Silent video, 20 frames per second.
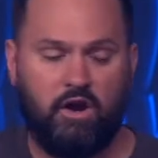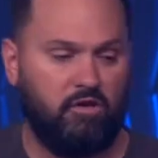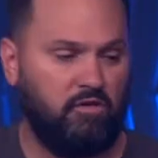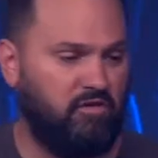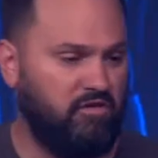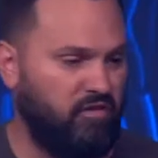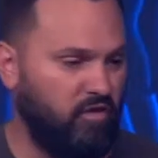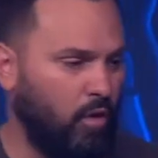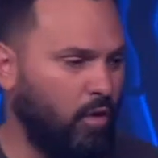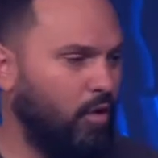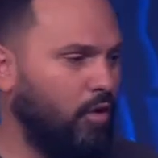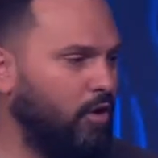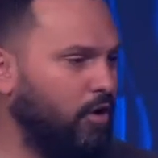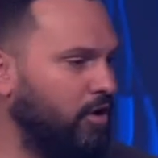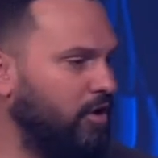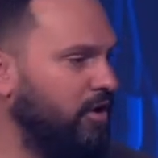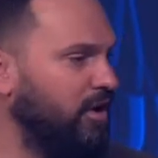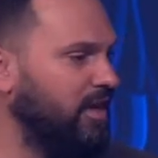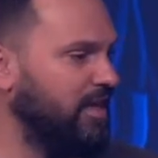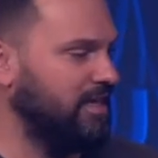
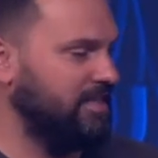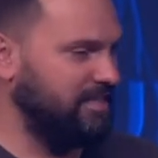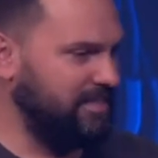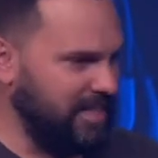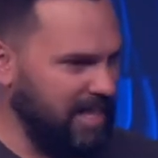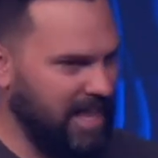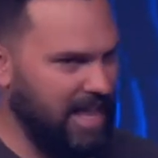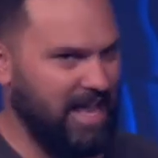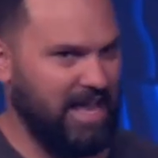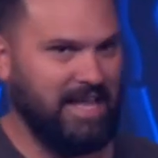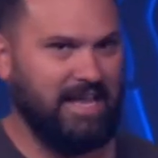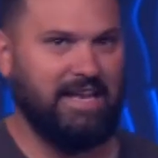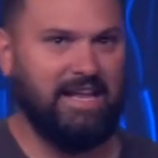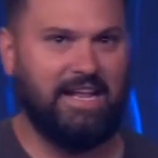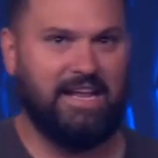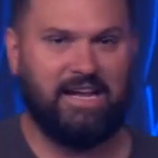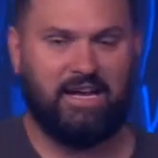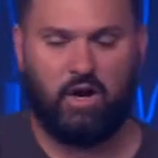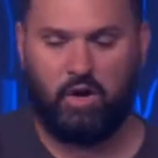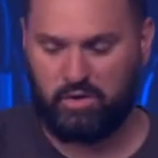4:10,
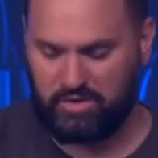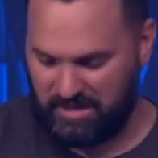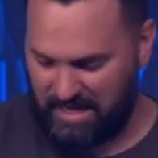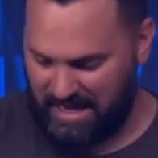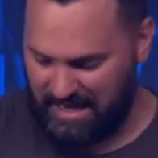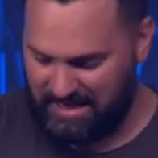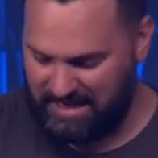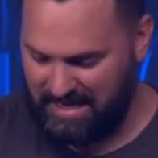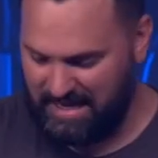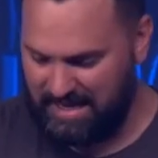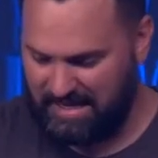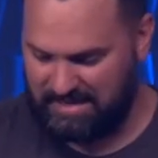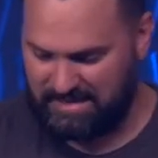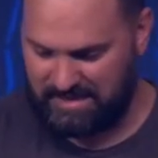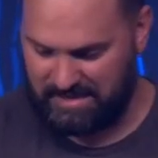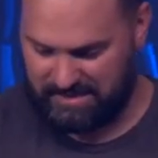and it goes like this.